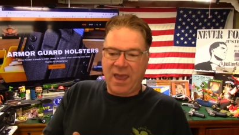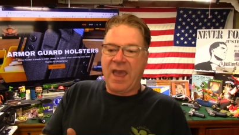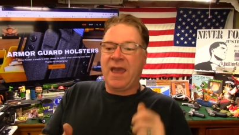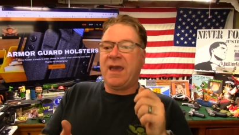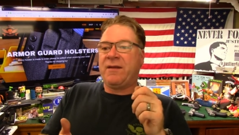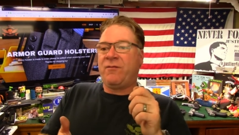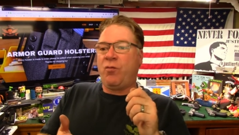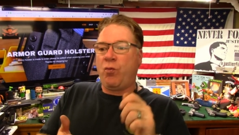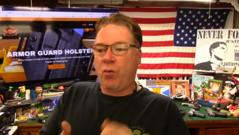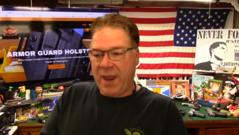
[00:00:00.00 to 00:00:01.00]

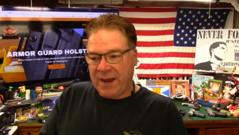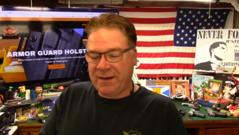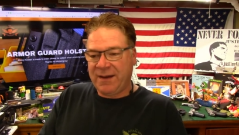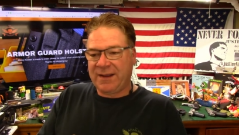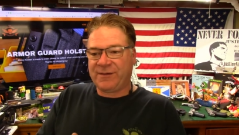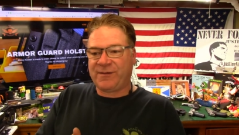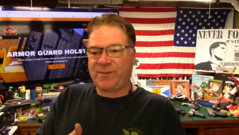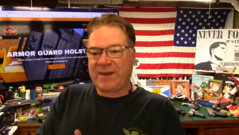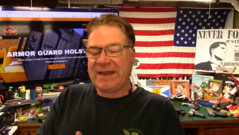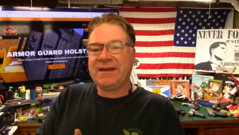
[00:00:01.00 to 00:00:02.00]
and when is
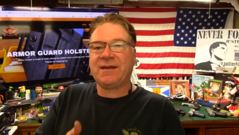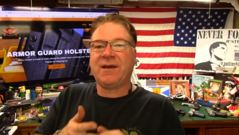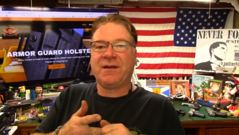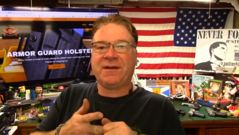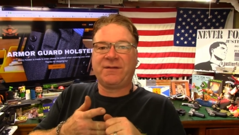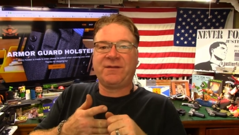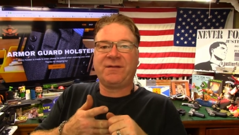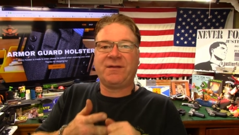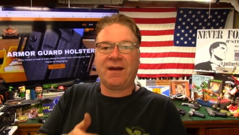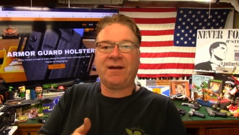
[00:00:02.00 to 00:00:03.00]
Pete going to
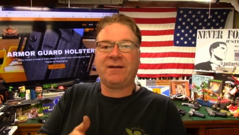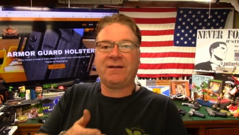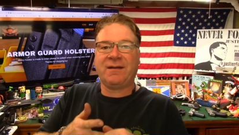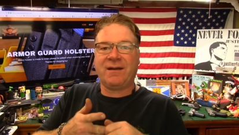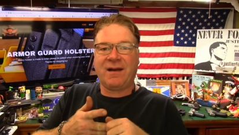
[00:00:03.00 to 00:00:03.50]
start